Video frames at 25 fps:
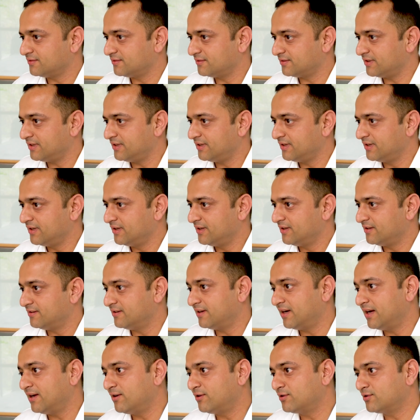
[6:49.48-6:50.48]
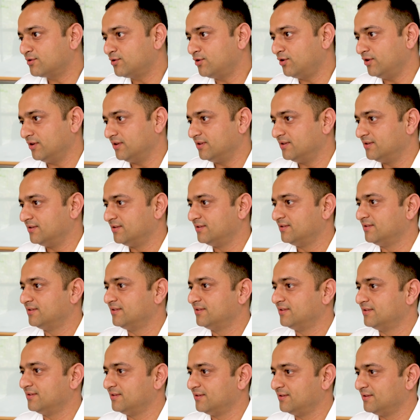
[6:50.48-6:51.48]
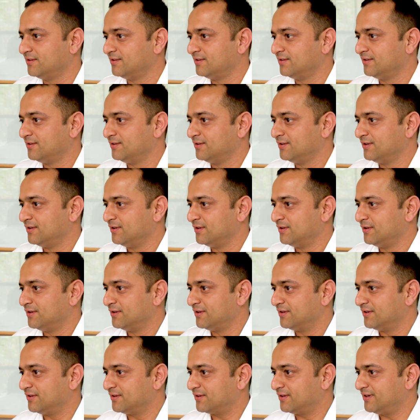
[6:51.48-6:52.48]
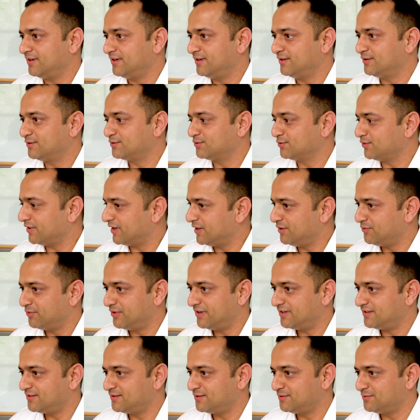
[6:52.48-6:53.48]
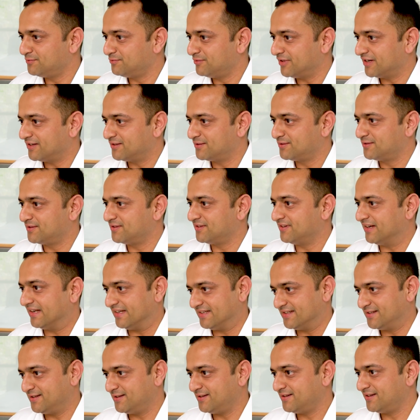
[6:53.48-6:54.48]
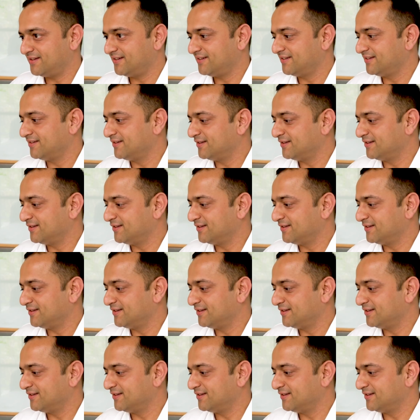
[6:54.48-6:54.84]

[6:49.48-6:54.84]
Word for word: right then i got a call right so i went back next day